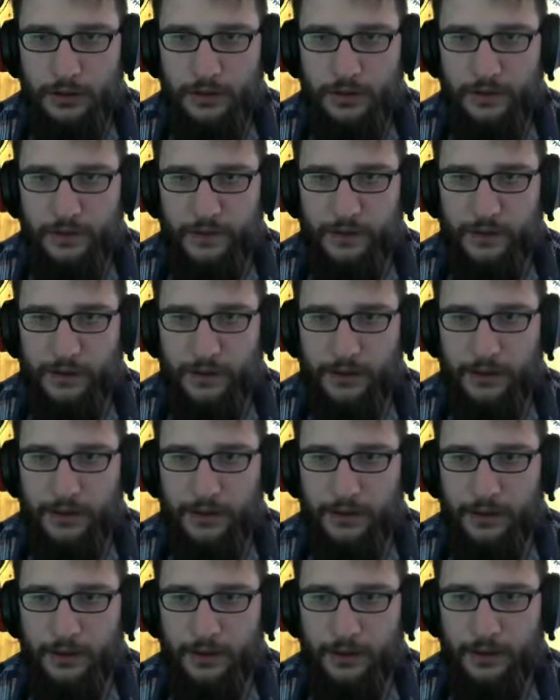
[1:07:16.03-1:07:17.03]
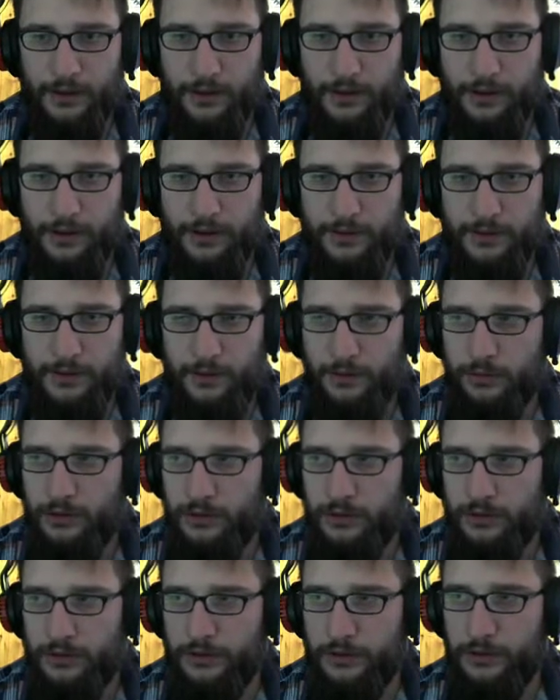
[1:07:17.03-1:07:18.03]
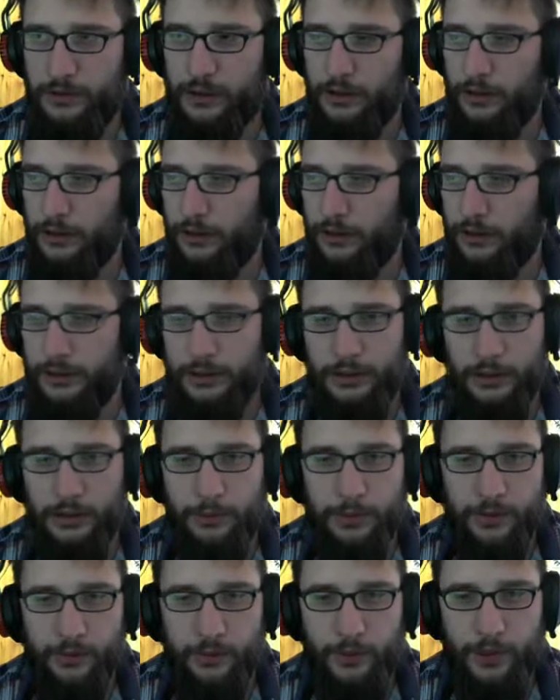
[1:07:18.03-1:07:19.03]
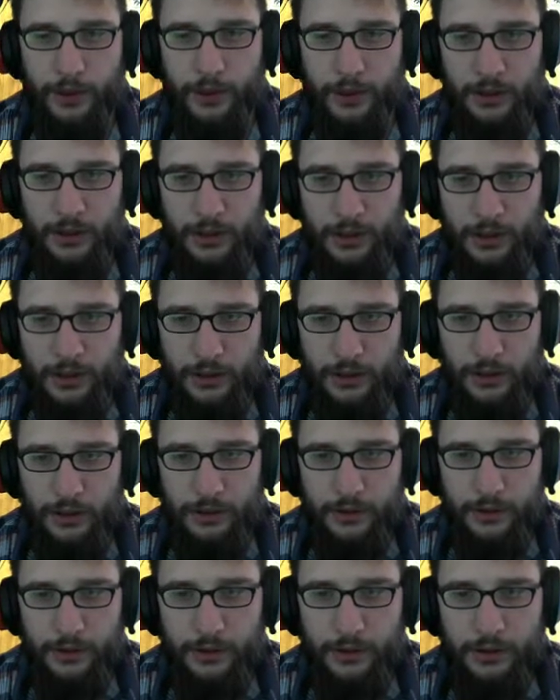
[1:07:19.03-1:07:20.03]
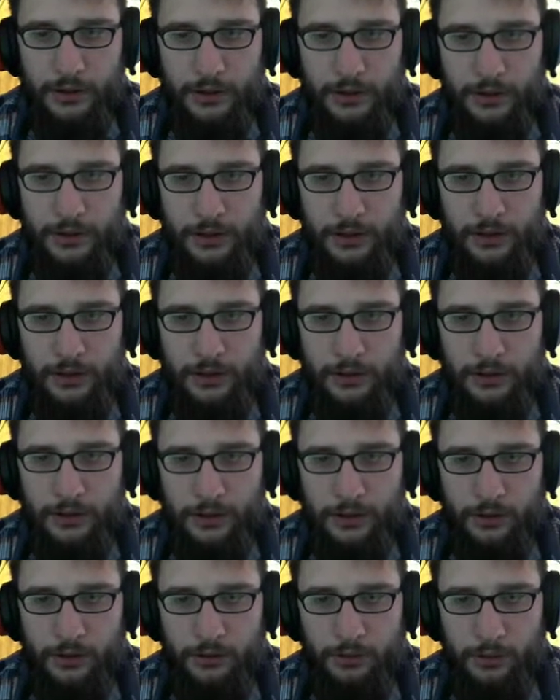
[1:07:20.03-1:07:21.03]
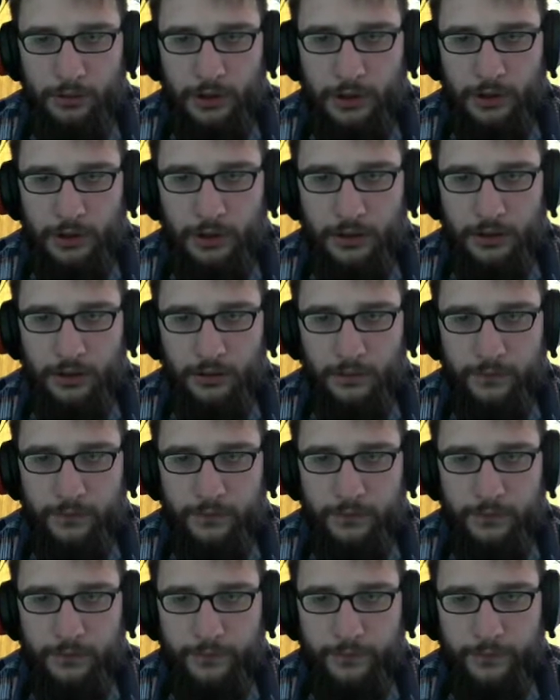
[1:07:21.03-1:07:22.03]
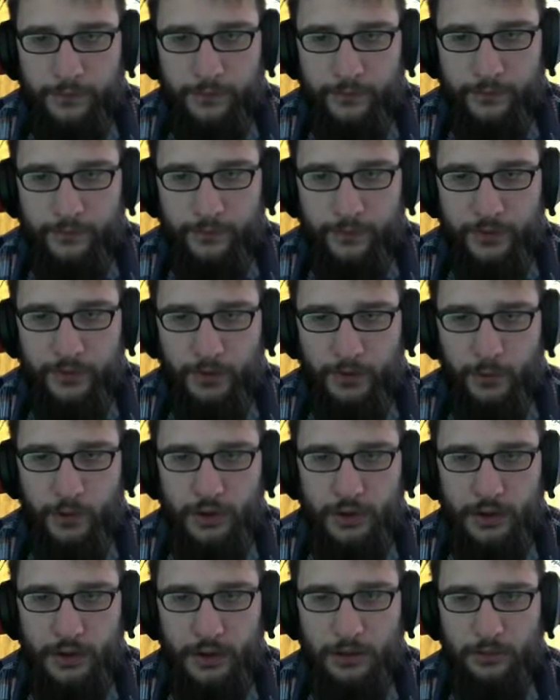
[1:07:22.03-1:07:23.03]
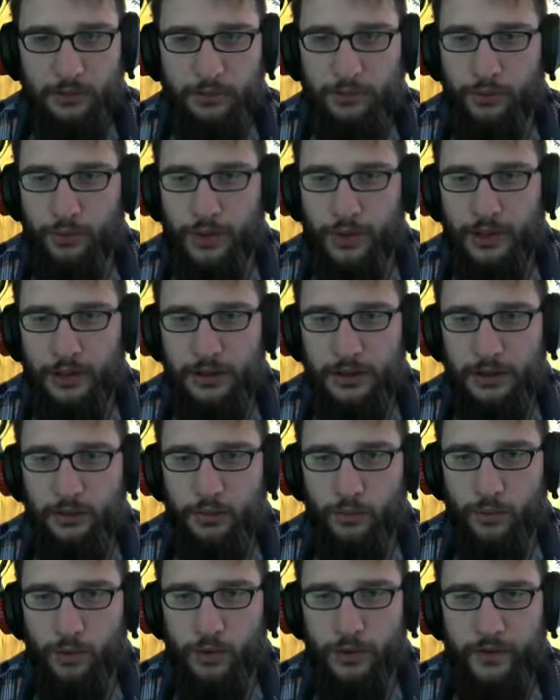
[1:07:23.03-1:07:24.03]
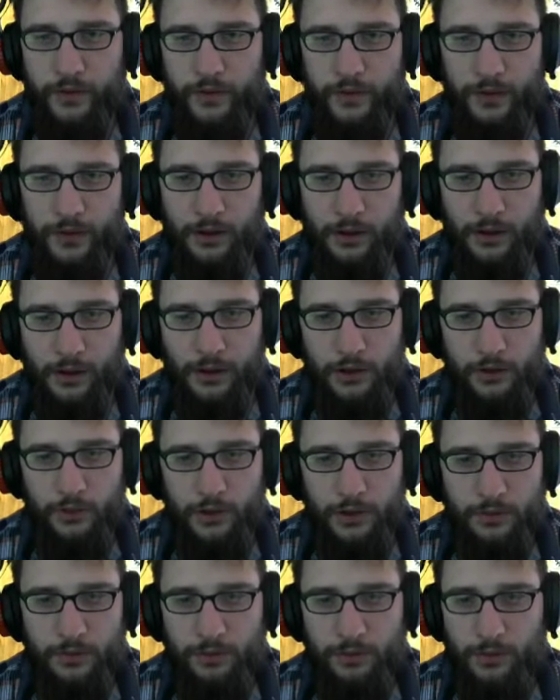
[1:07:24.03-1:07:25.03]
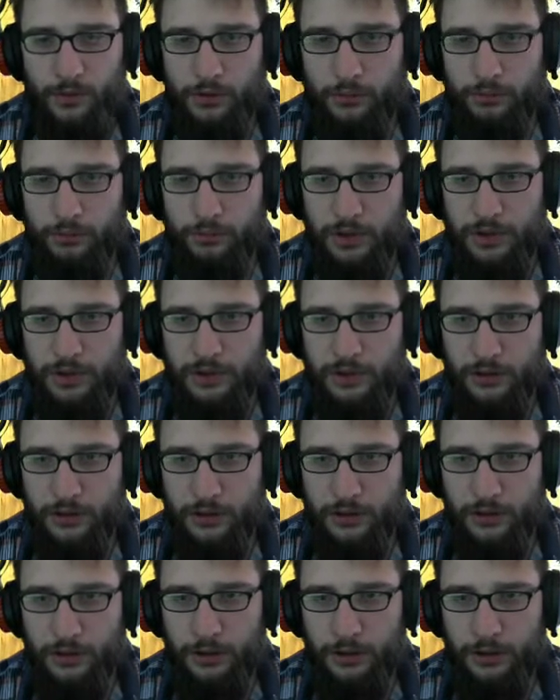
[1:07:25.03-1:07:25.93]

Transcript: That's a glass goblet he can keep as well. And here we have Cyrodiil brandy worth a hundred per bottle.